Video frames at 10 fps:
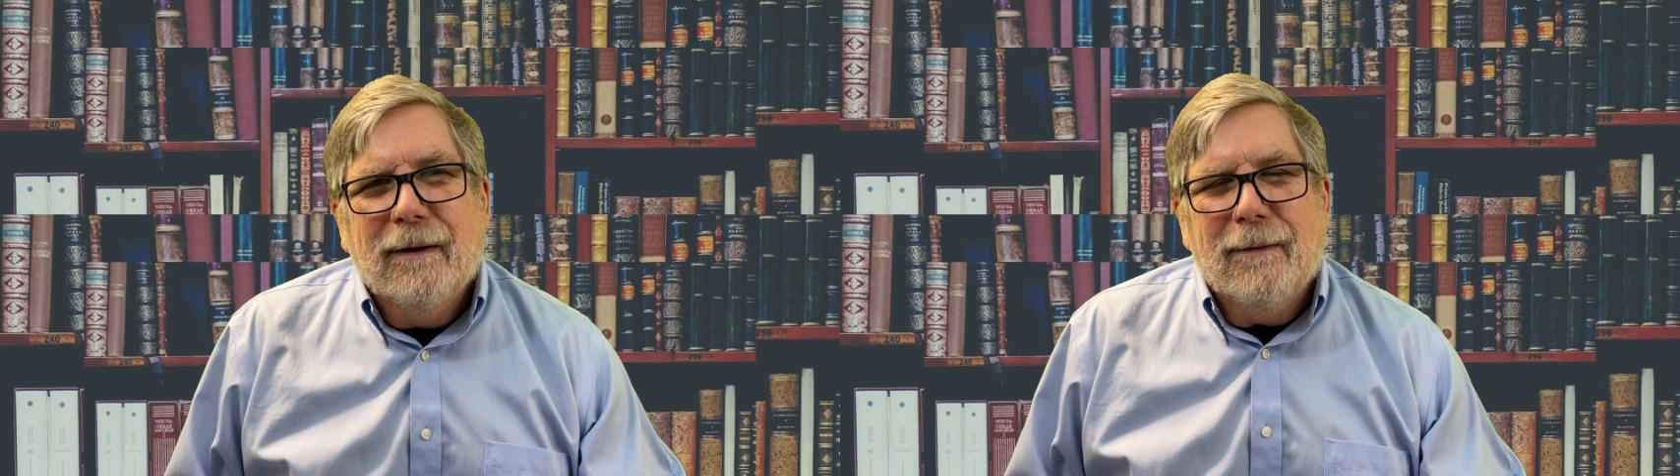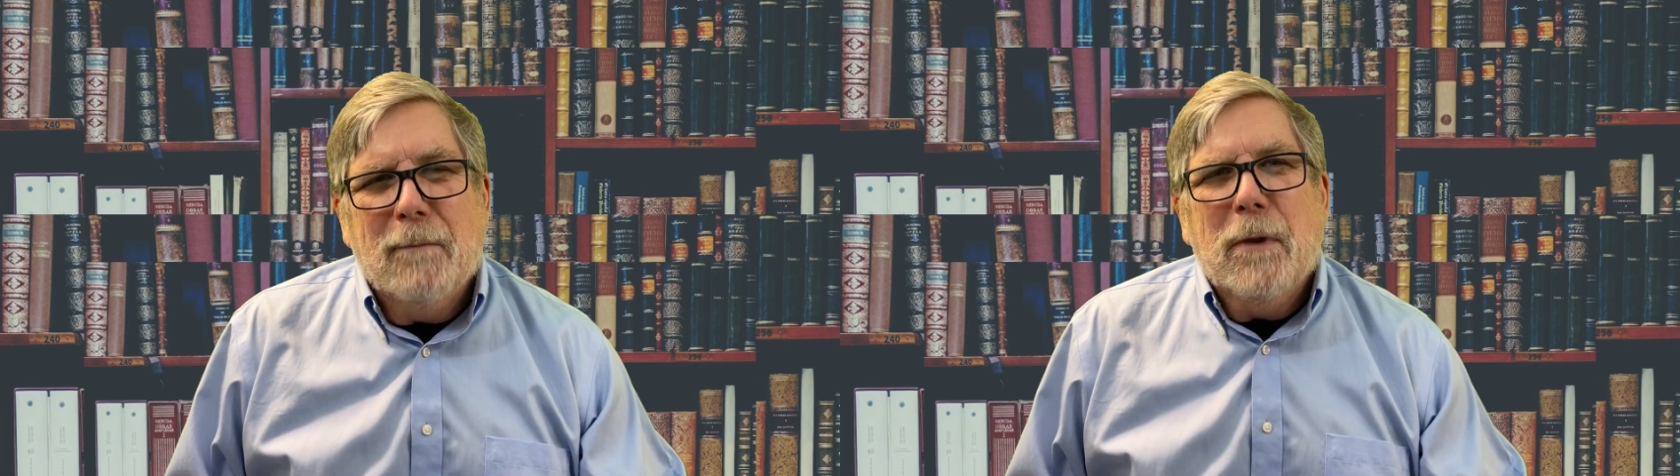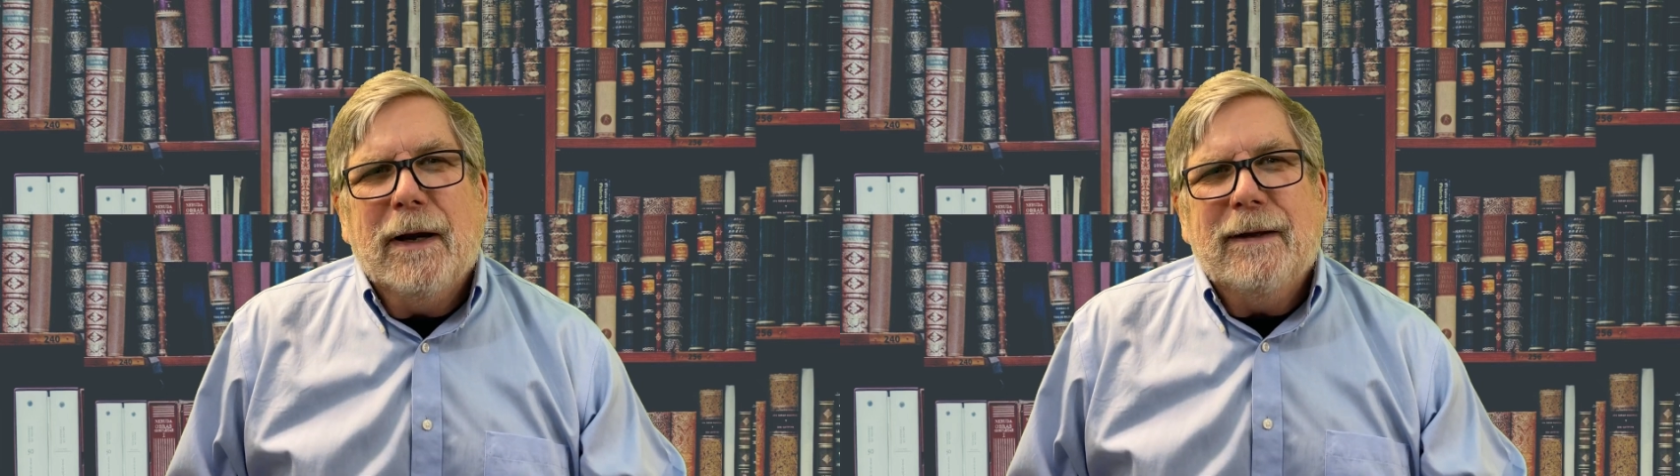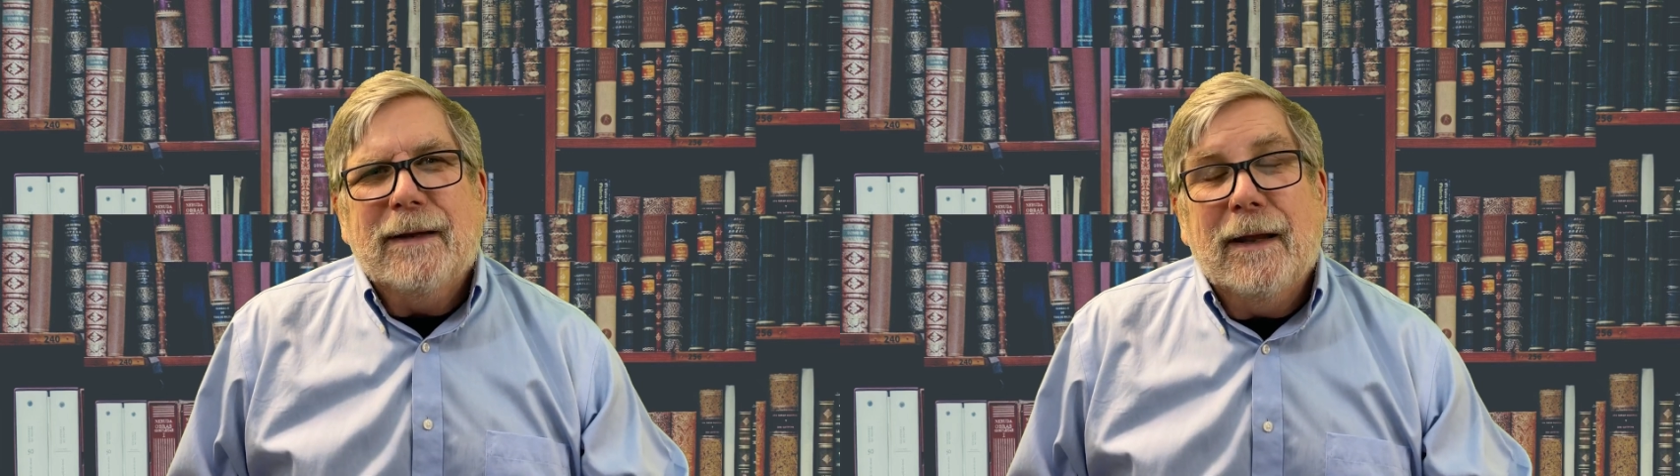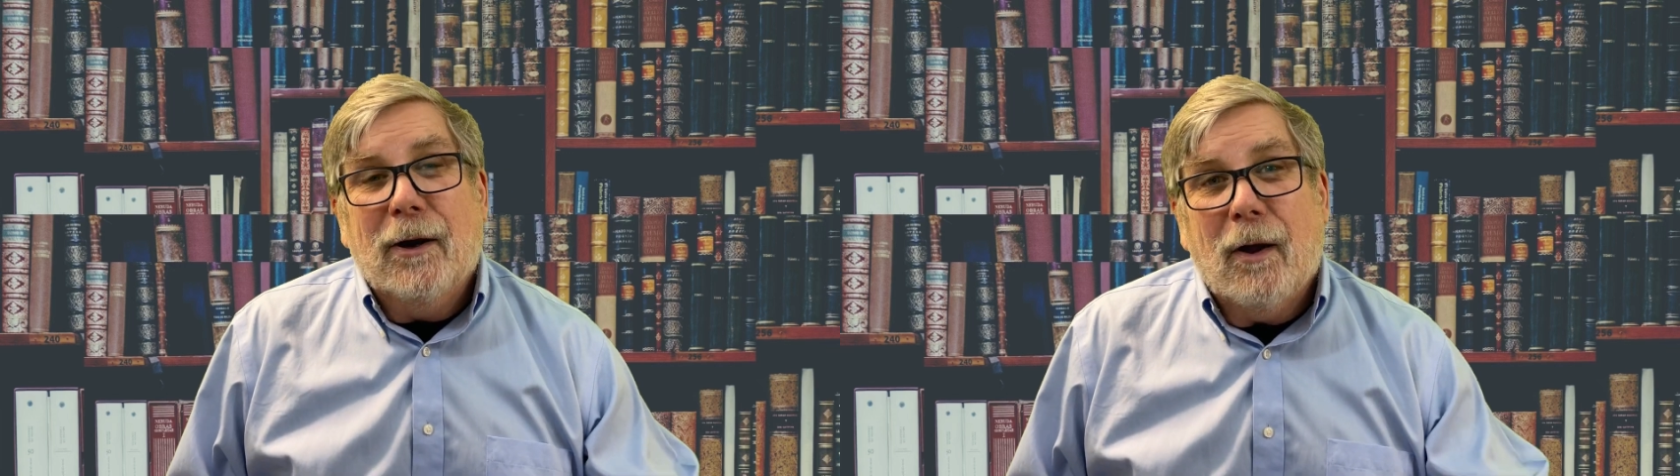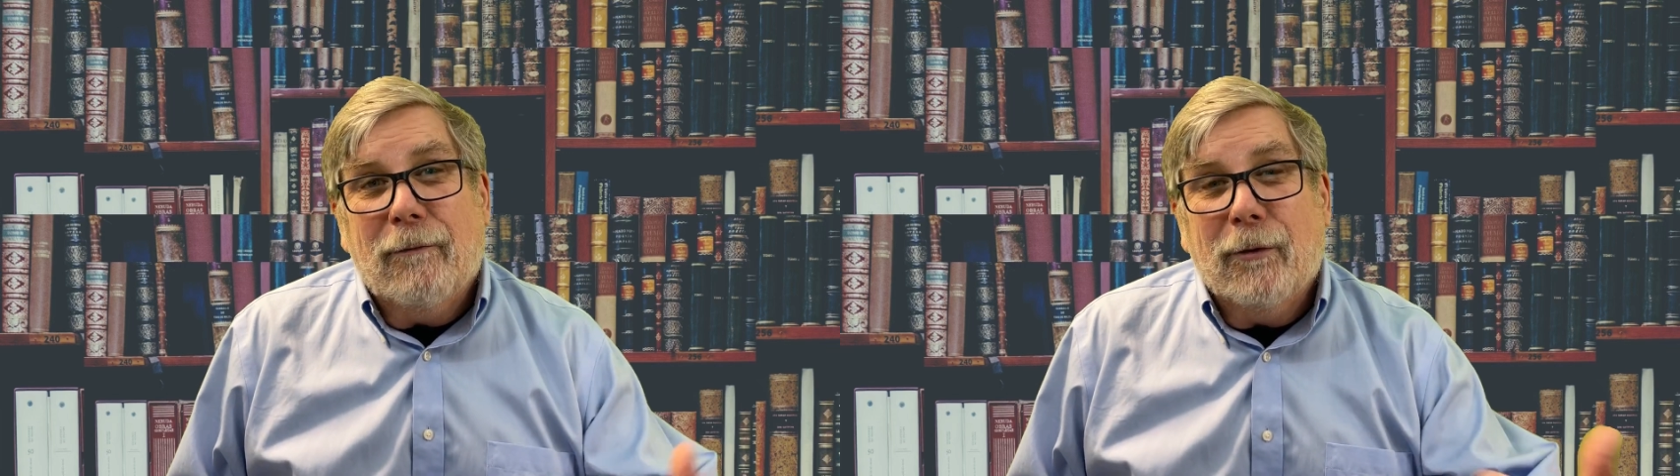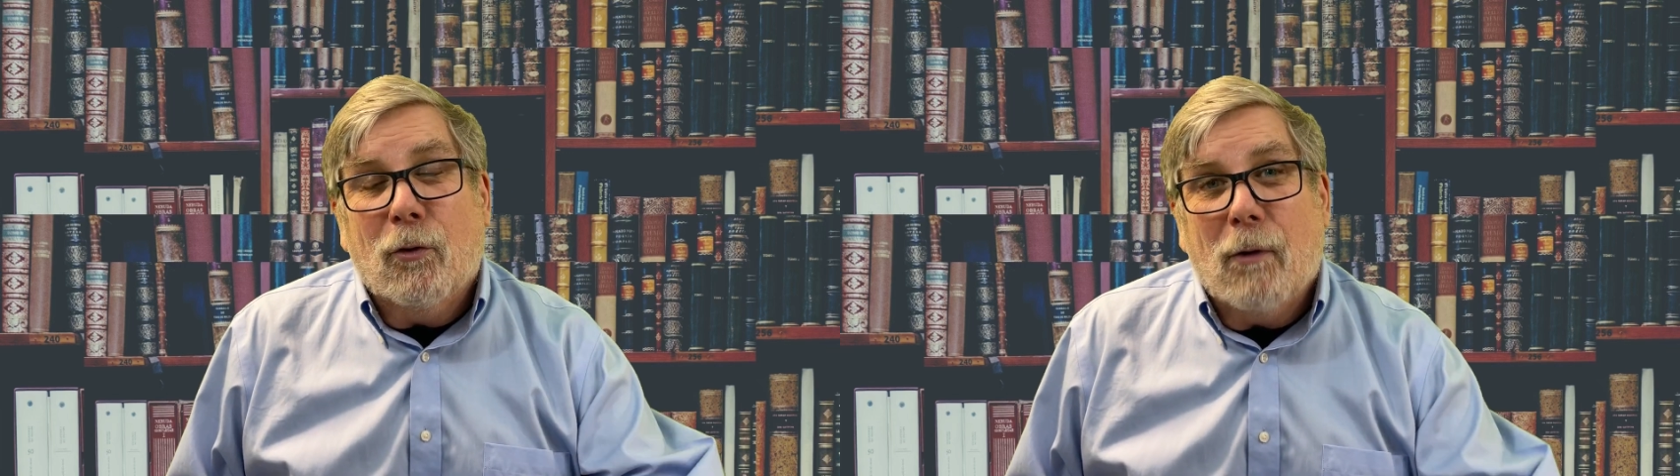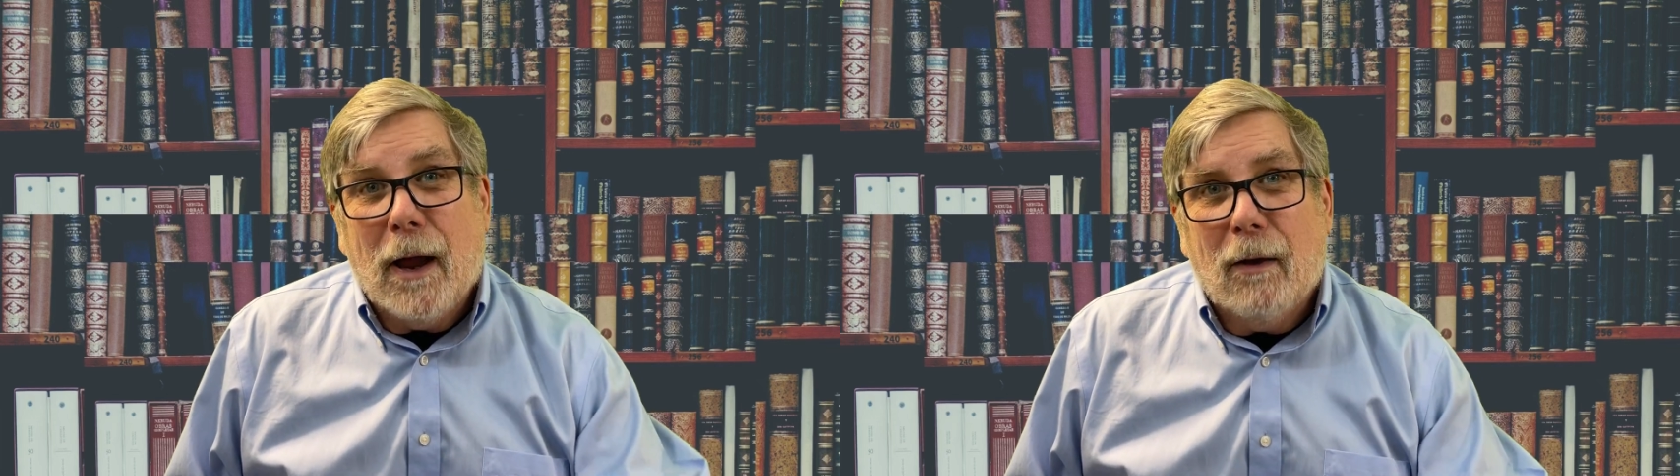the money to get it off the
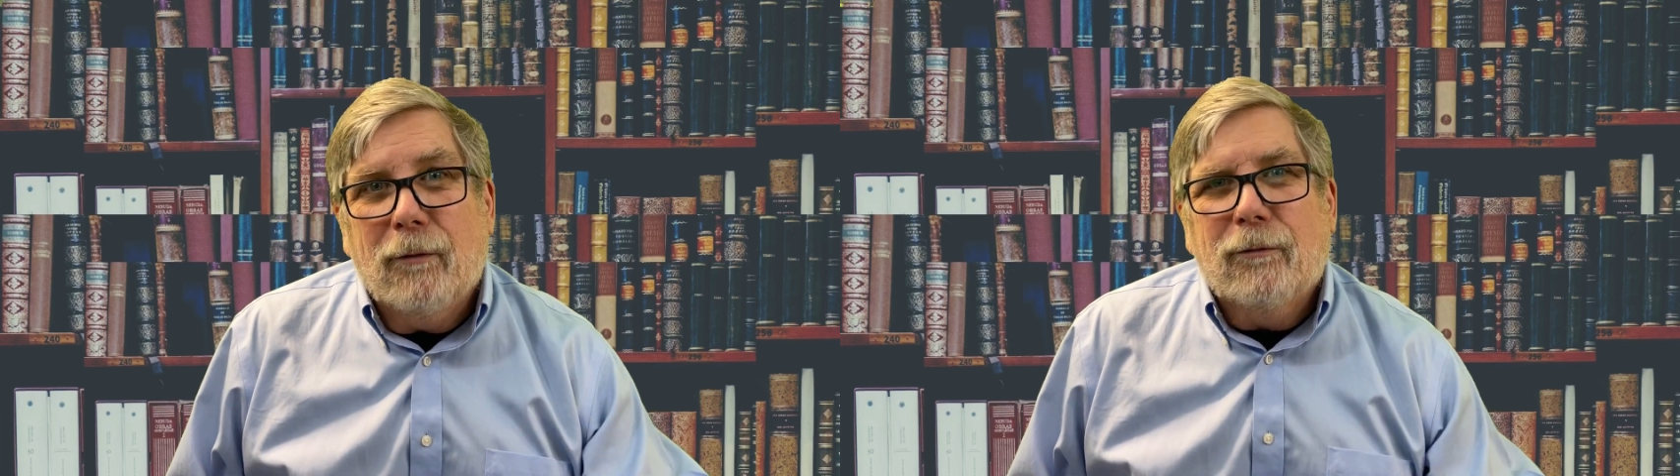ground